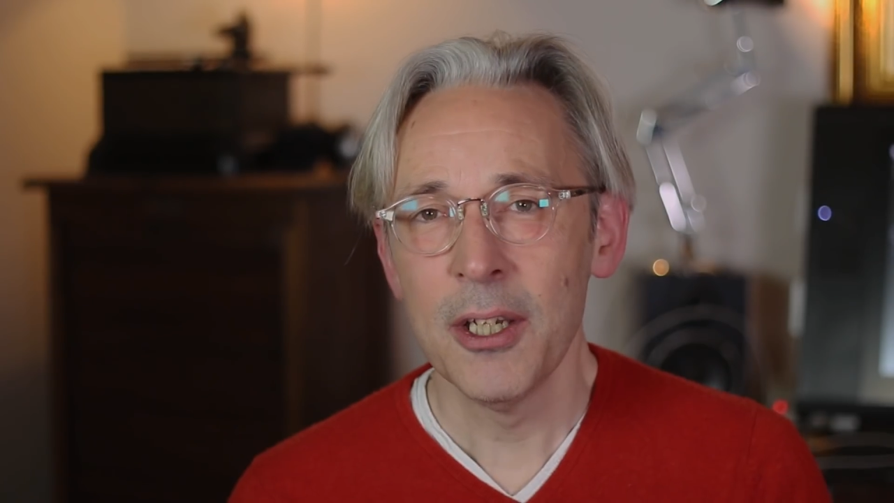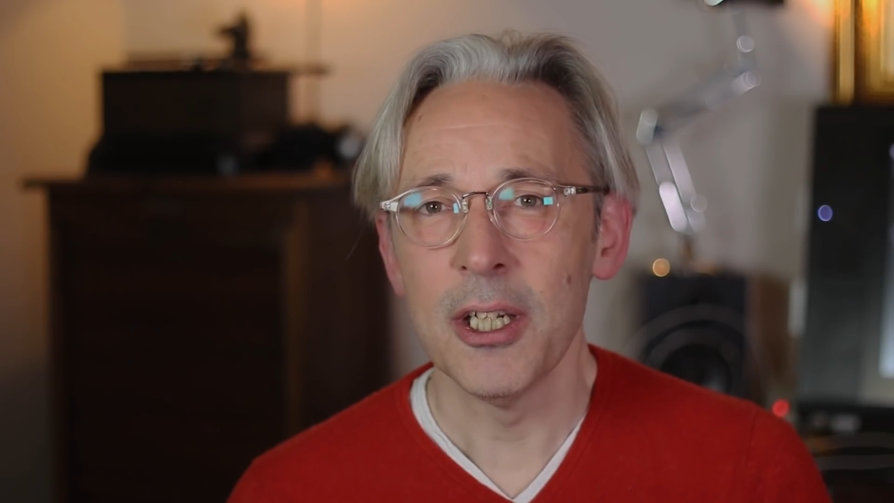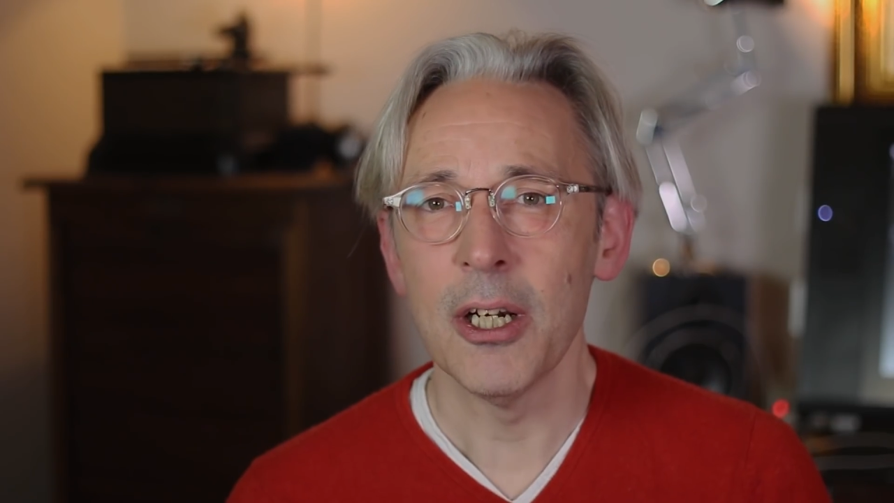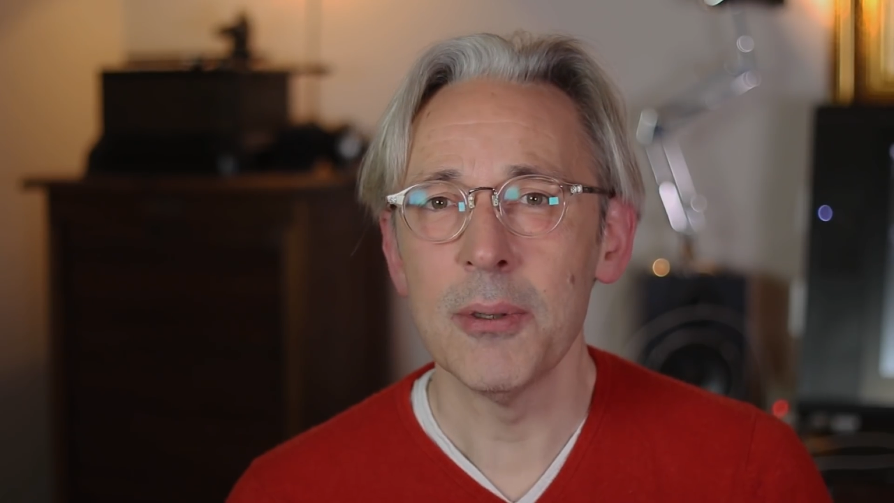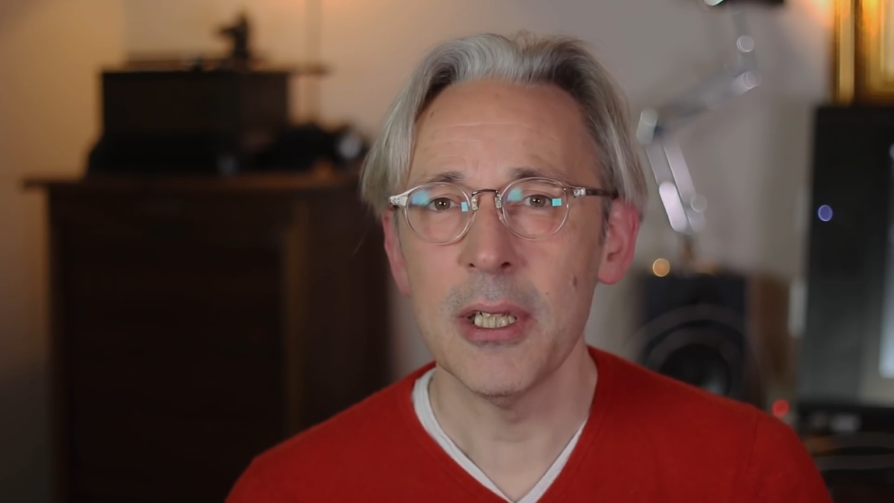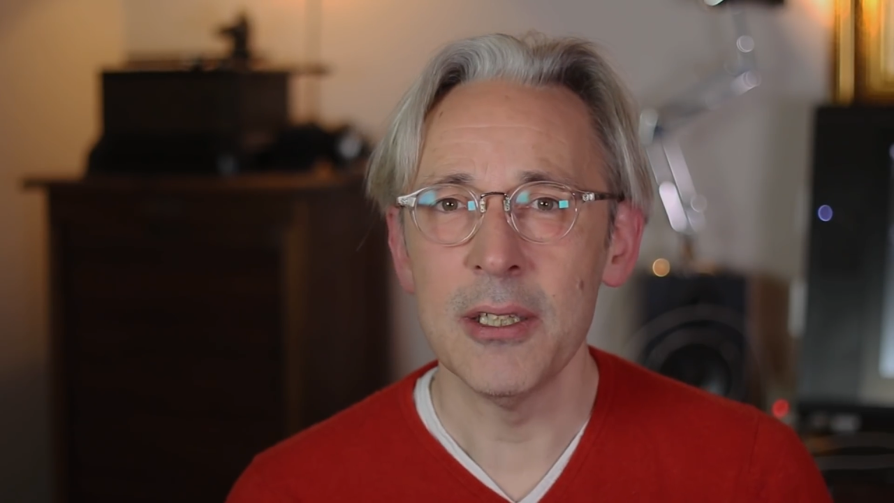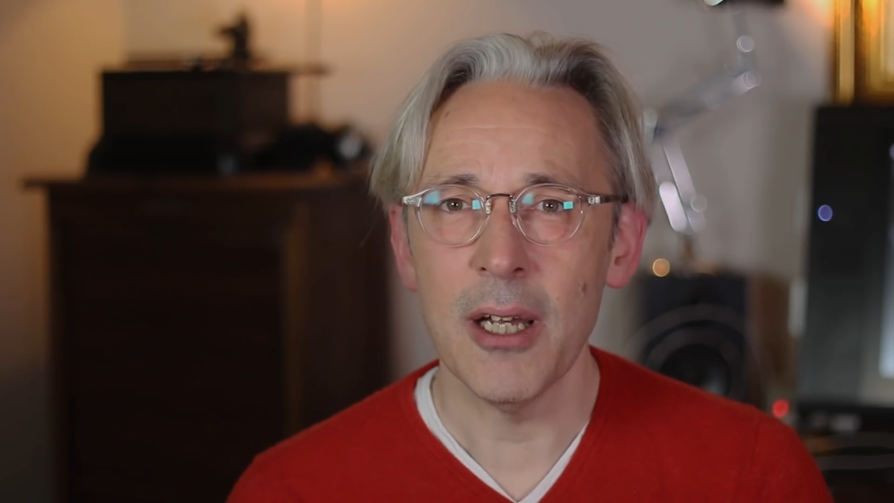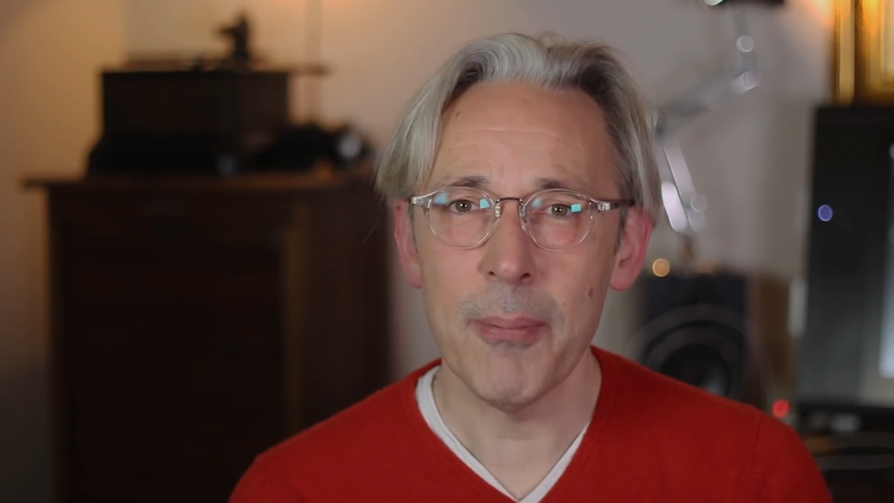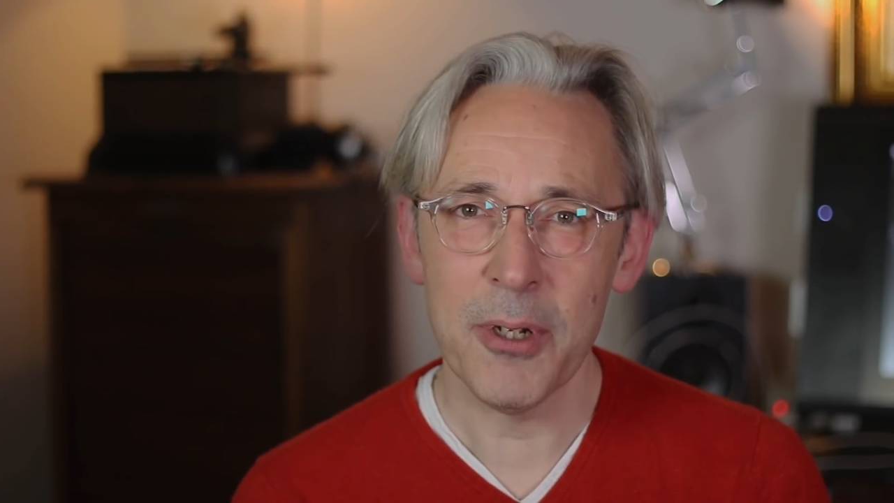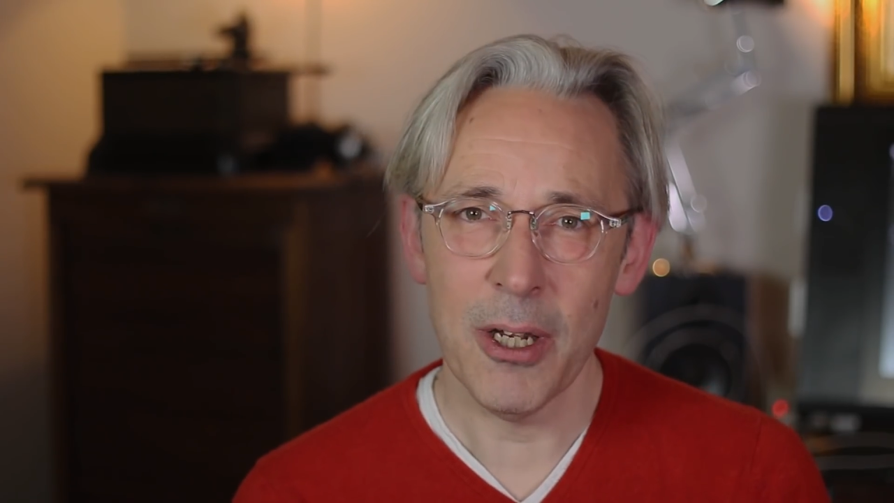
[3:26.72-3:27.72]
in
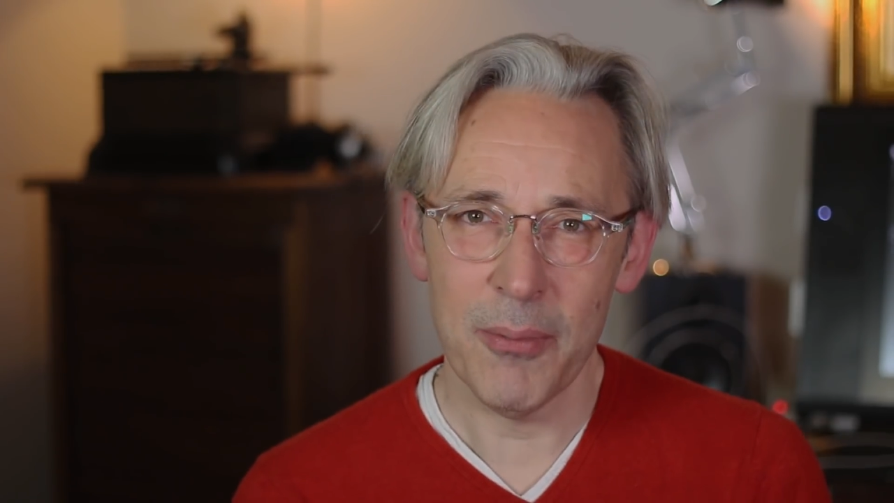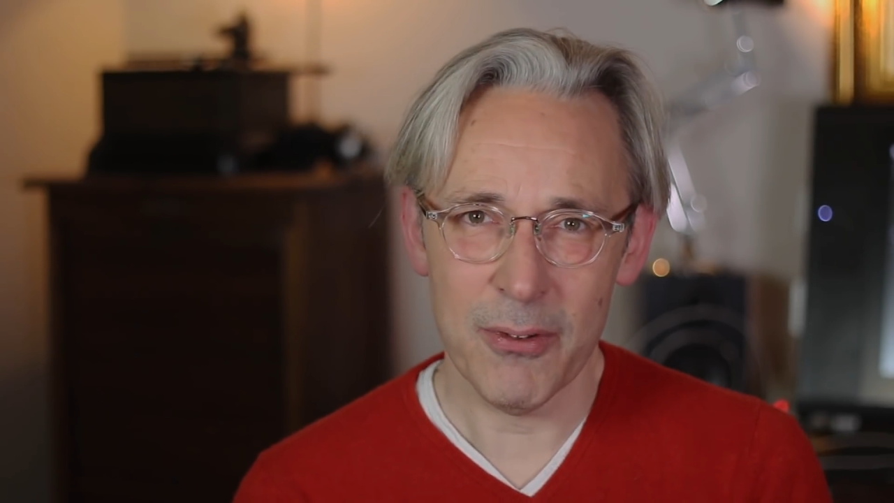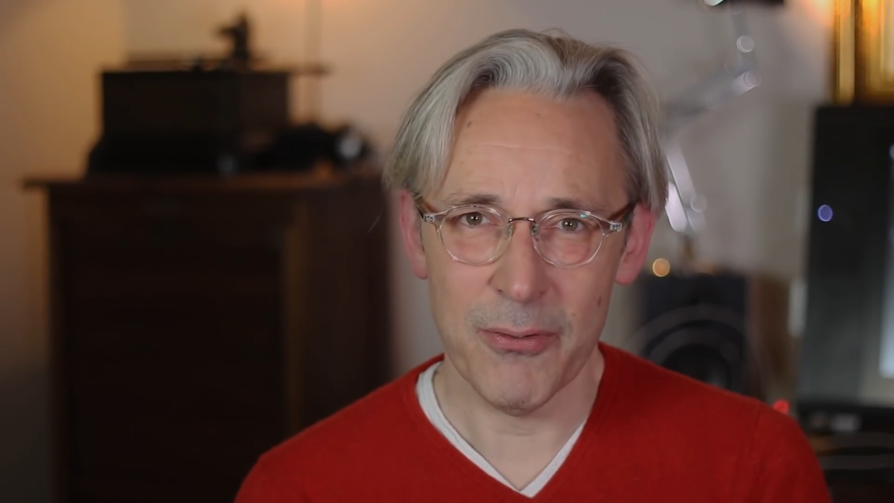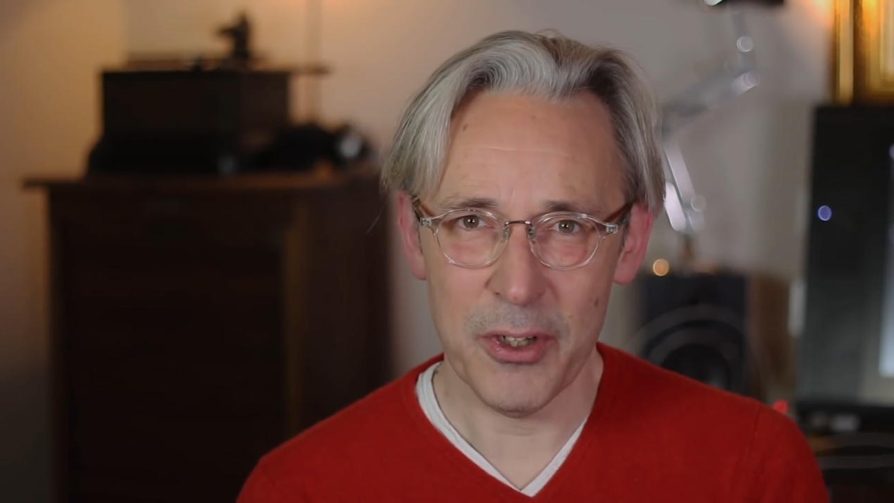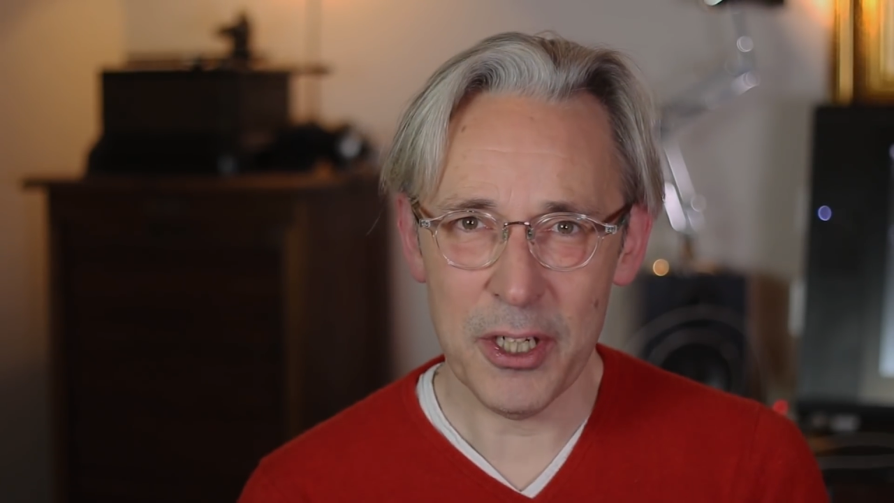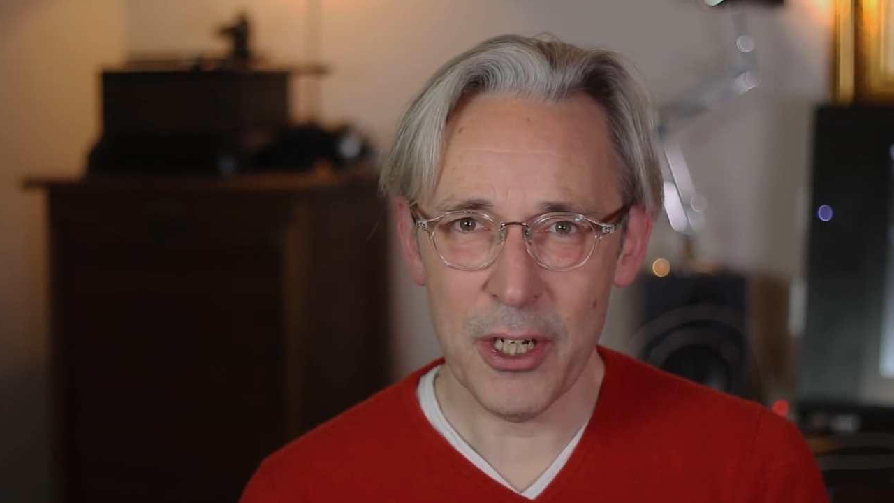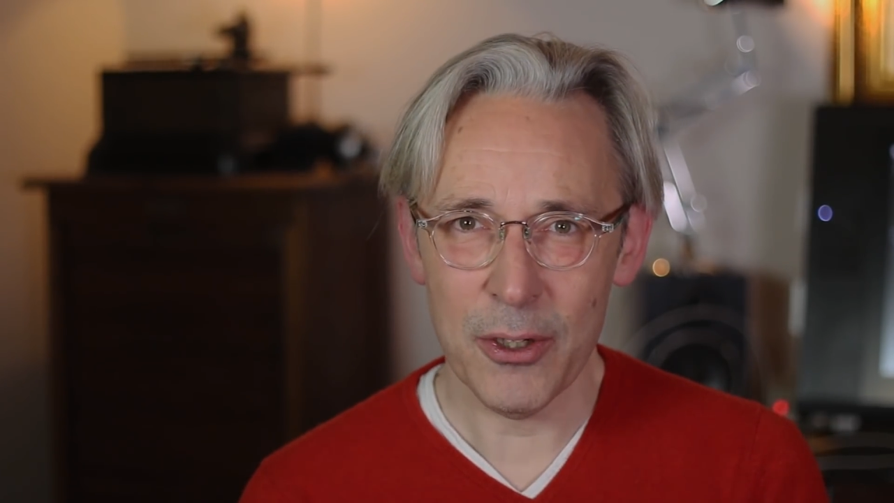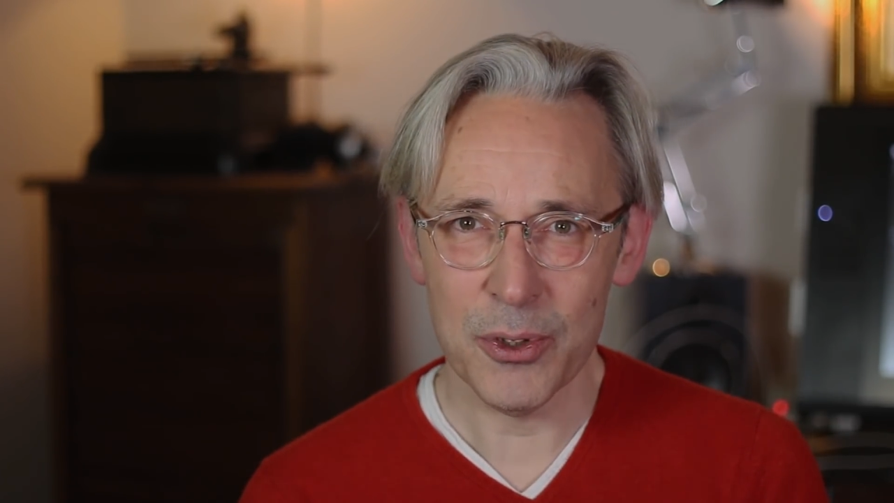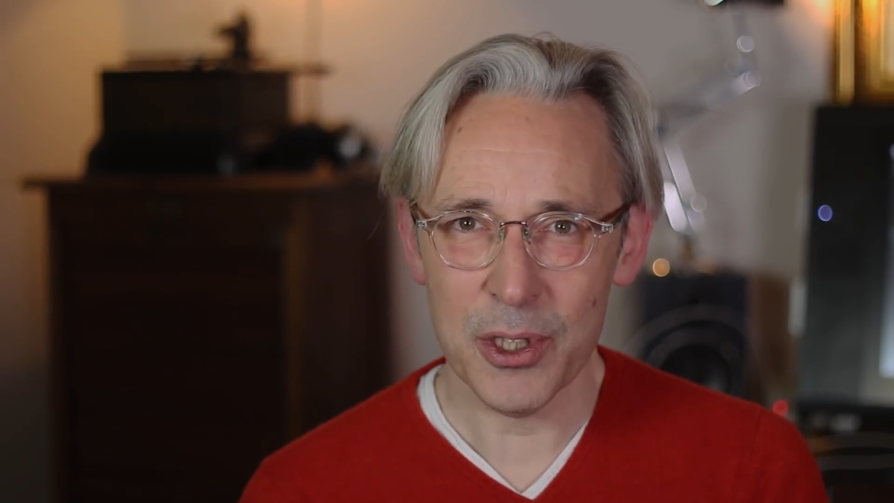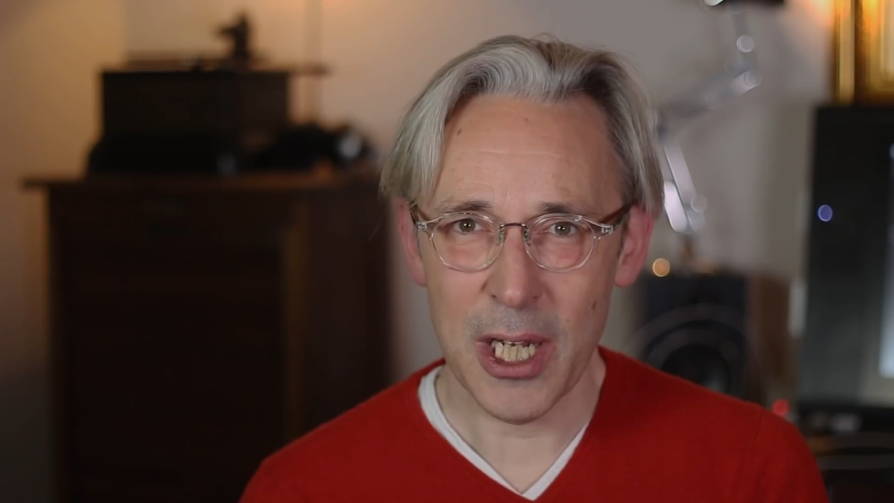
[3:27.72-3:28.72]
the upcoming videos